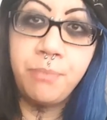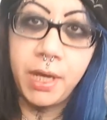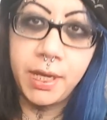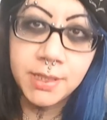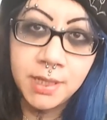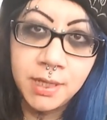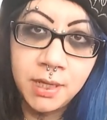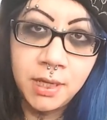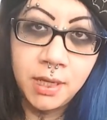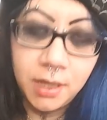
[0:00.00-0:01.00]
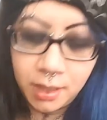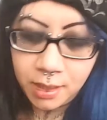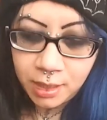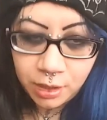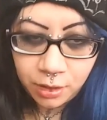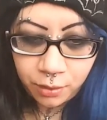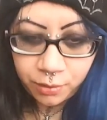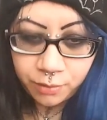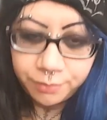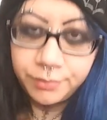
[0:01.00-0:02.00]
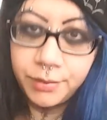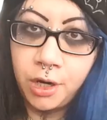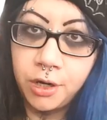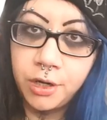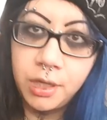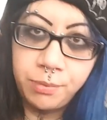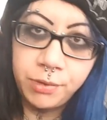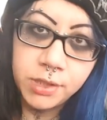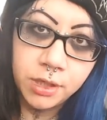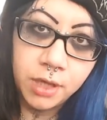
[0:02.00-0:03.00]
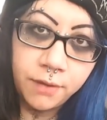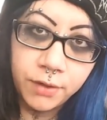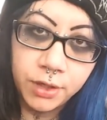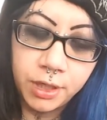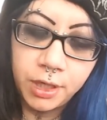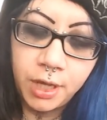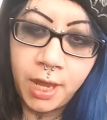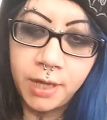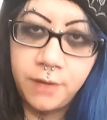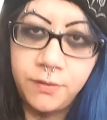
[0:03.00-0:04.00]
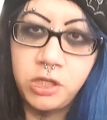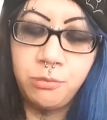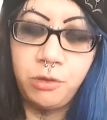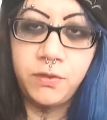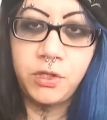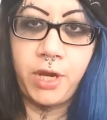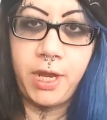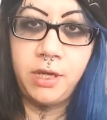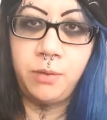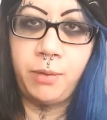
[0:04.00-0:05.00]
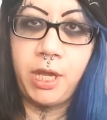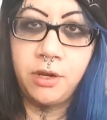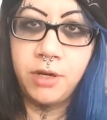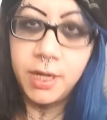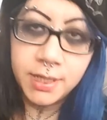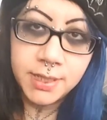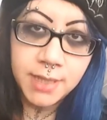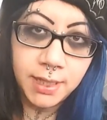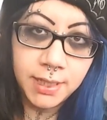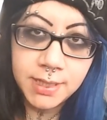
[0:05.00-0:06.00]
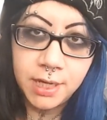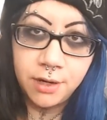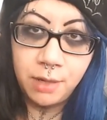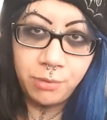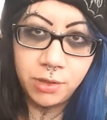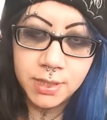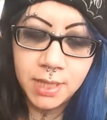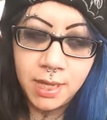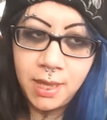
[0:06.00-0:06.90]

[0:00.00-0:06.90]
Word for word: But you know, her nipples are covered. And if she moves her hand away, you're not going to suddenly see her nipples.